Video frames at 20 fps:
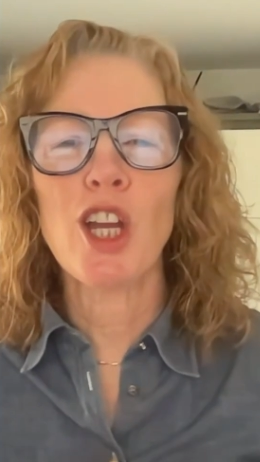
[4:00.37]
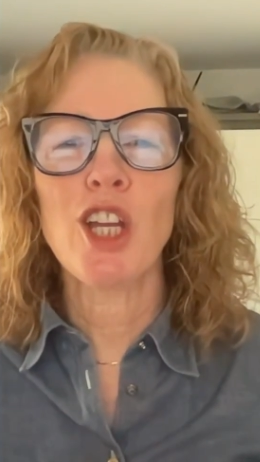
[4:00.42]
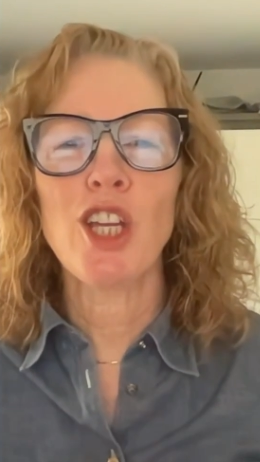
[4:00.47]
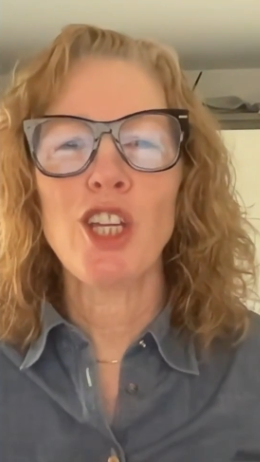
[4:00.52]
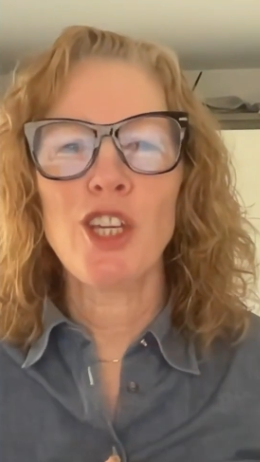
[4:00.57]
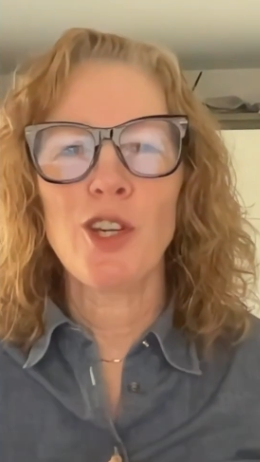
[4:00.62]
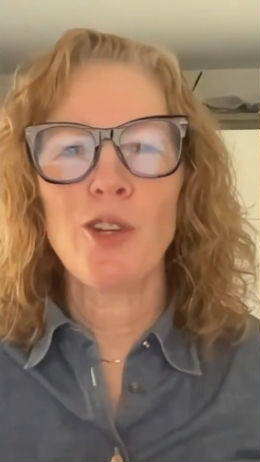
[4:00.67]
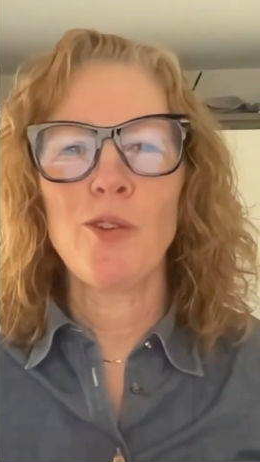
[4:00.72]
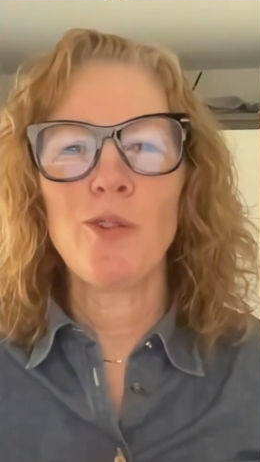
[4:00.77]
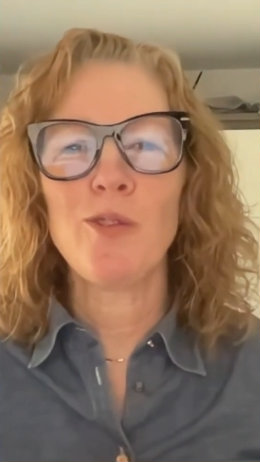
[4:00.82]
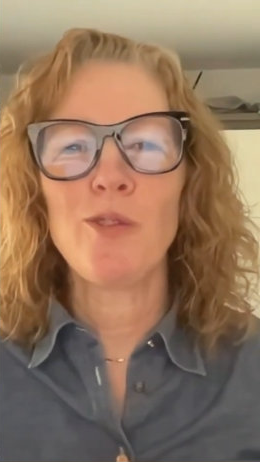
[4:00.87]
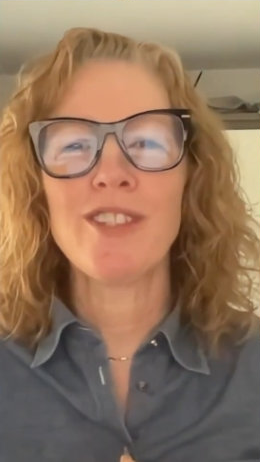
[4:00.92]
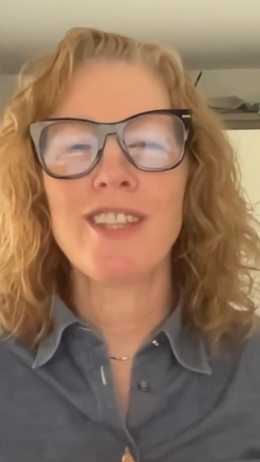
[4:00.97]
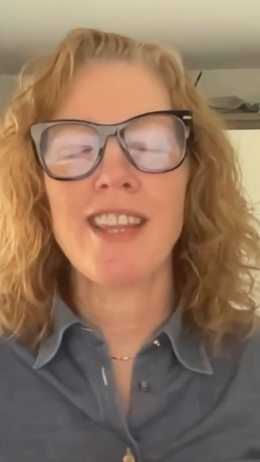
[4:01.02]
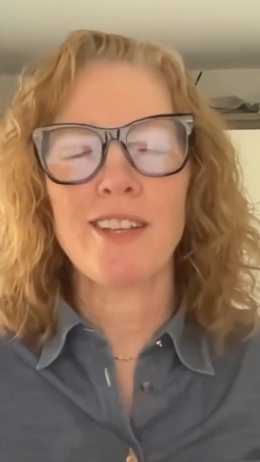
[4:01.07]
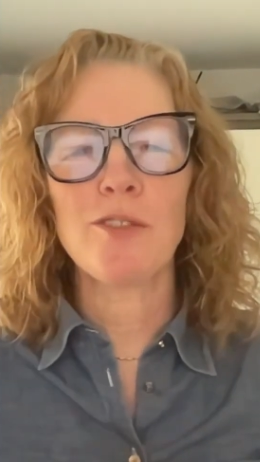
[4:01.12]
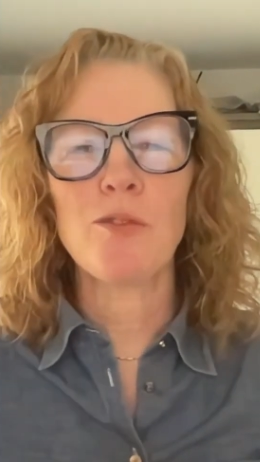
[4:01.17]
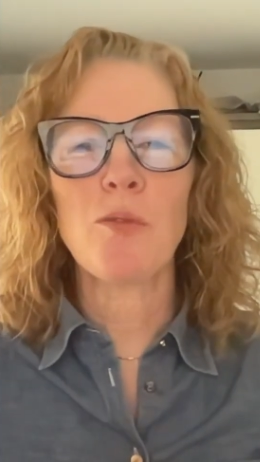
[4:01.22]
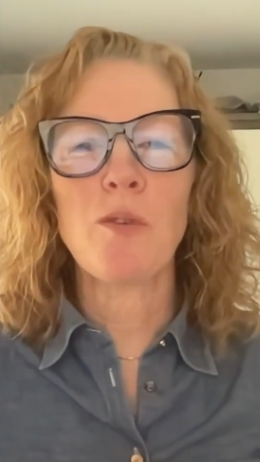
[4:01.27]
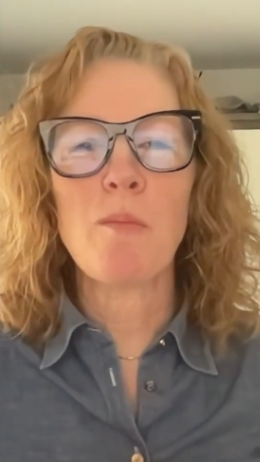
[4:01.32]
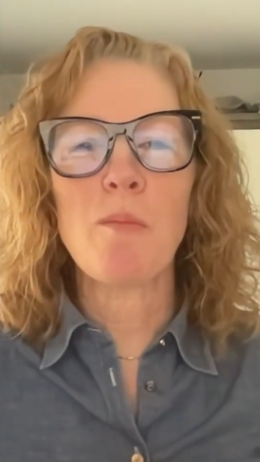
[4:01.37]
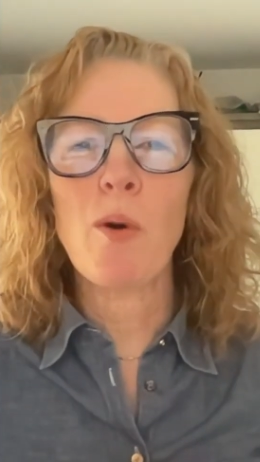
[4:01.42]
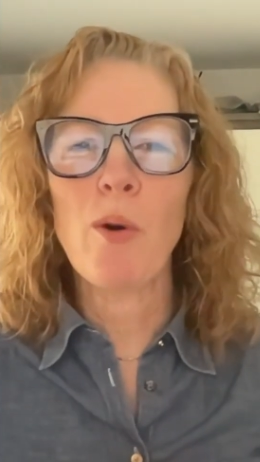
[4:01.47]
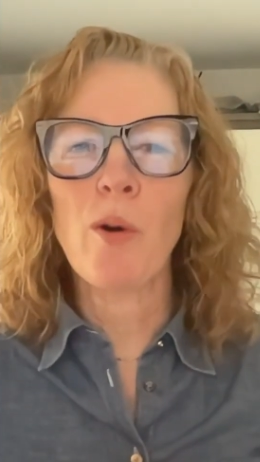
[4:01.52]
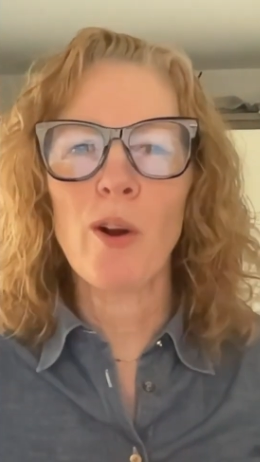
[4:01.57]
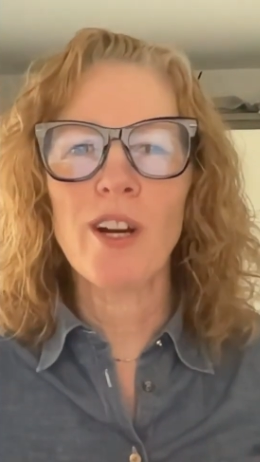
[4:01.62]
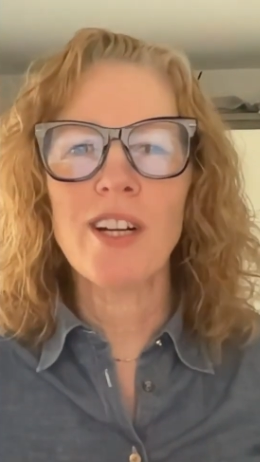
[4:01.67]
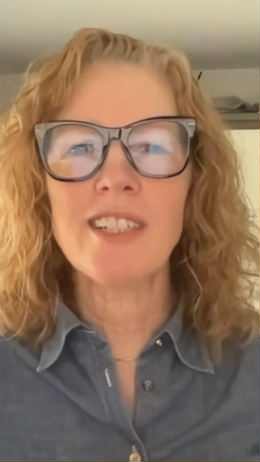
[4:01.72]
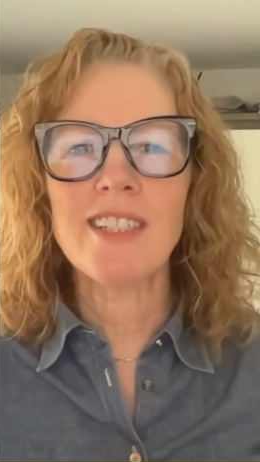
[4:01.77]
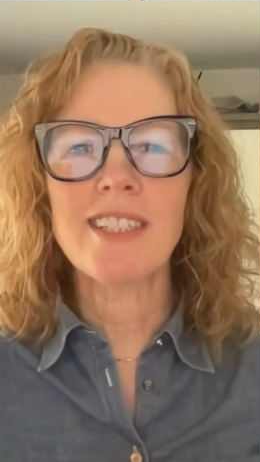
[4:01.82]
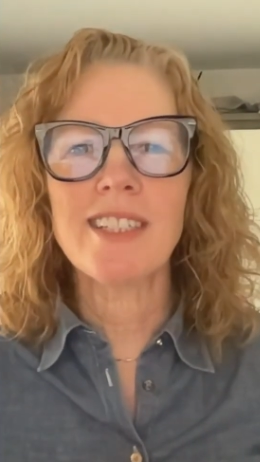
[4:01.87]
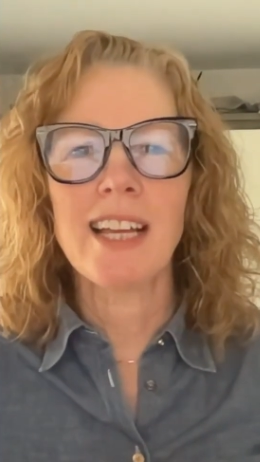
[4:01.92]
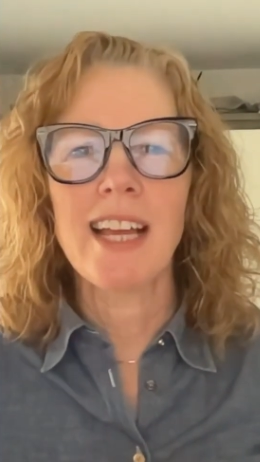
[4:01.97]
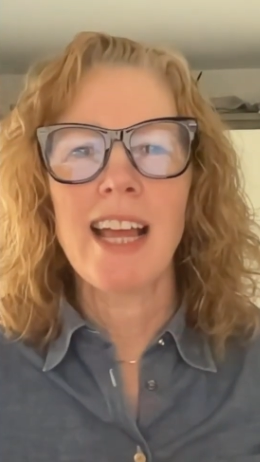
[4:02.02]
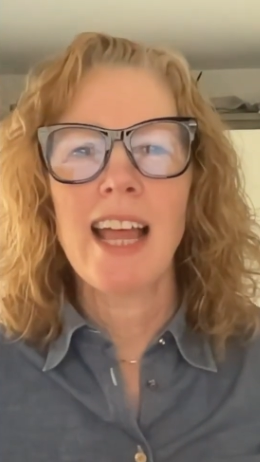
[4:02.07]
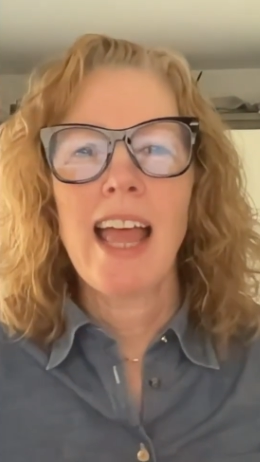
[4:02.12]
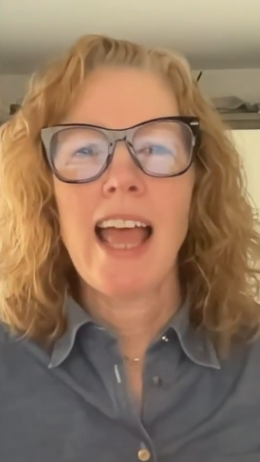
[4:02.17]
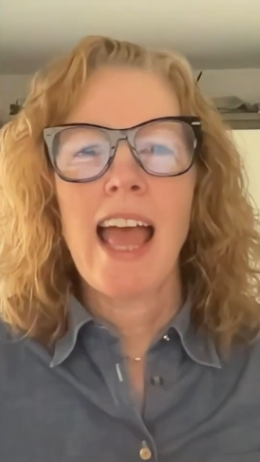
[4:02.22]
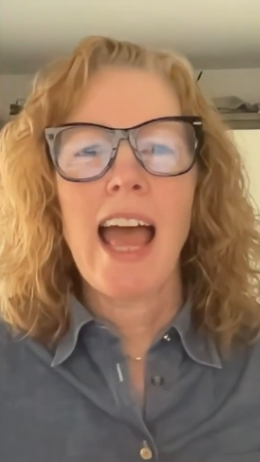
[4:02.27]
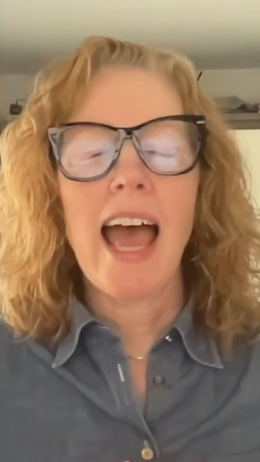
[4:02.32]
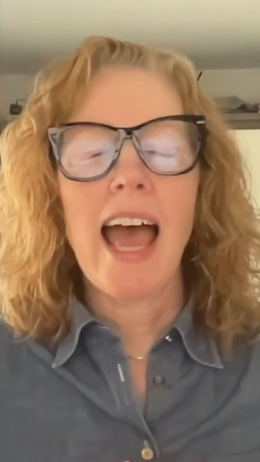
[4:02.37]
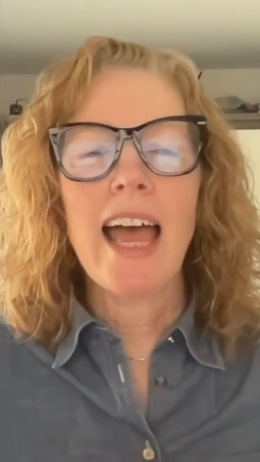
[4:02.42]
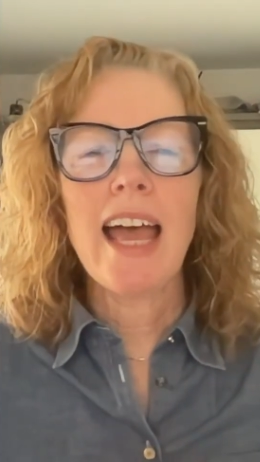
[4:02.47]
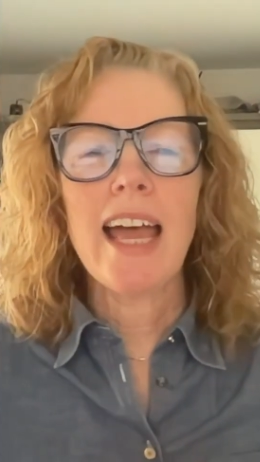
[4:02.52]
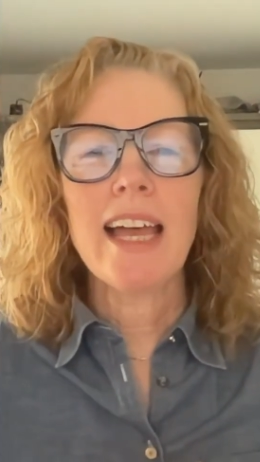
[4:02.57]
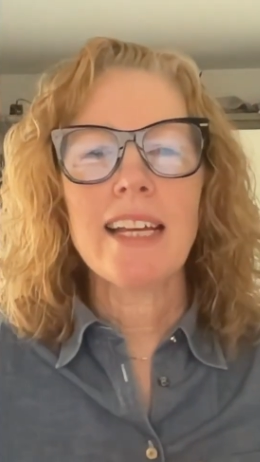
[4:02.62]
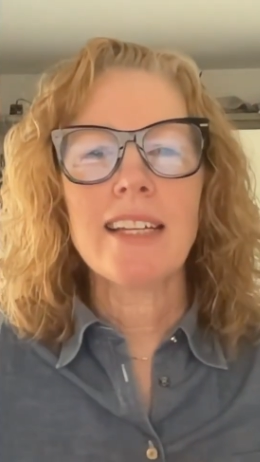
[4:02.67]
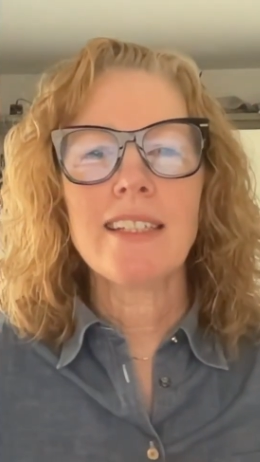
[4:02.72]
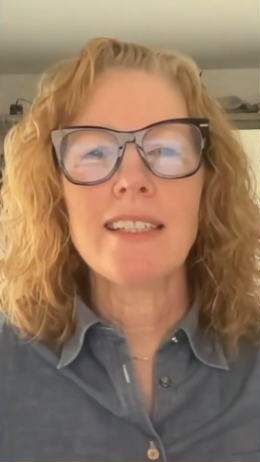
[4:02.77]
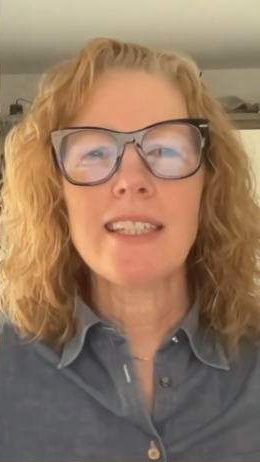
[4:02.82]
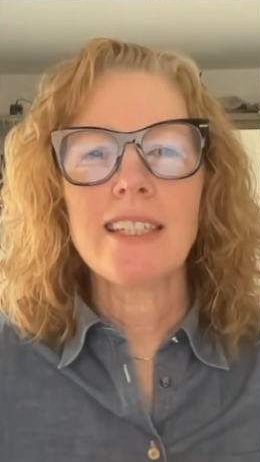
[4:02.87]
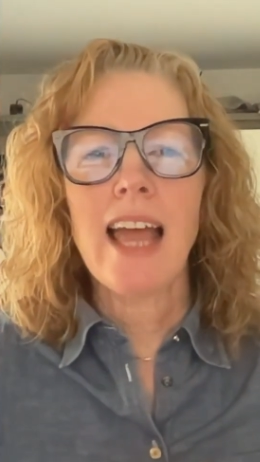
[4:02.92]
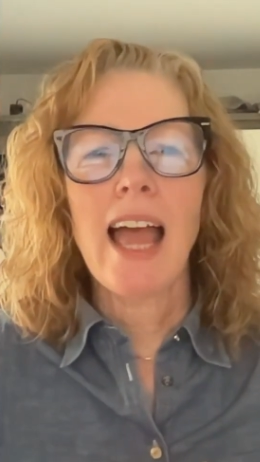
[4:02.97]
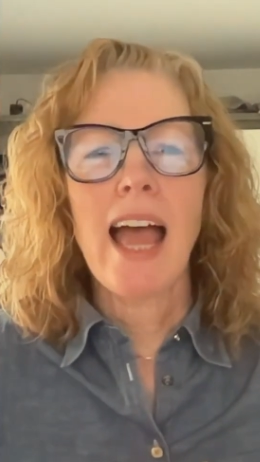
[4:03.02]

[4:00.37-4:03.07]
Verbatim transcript: to use this report and